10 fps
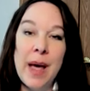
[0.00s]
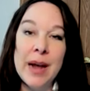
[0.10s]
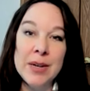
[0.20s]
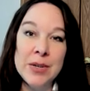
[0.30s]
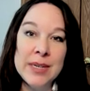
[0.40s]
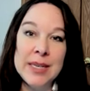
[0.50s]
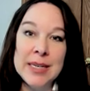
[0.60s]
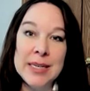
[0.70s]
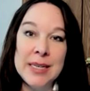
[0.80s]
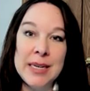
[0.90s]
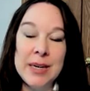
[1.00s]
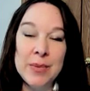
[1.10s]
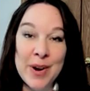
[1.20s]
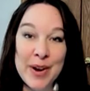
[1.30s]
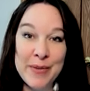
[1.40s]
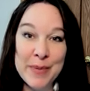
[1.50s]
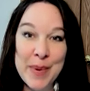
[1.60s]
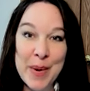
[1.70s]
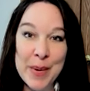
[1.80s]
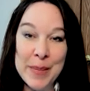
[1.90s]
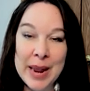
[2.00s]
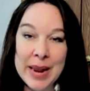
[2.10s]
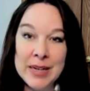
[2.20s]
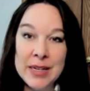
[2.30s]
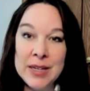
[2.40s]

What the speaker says: actually succeed working from home and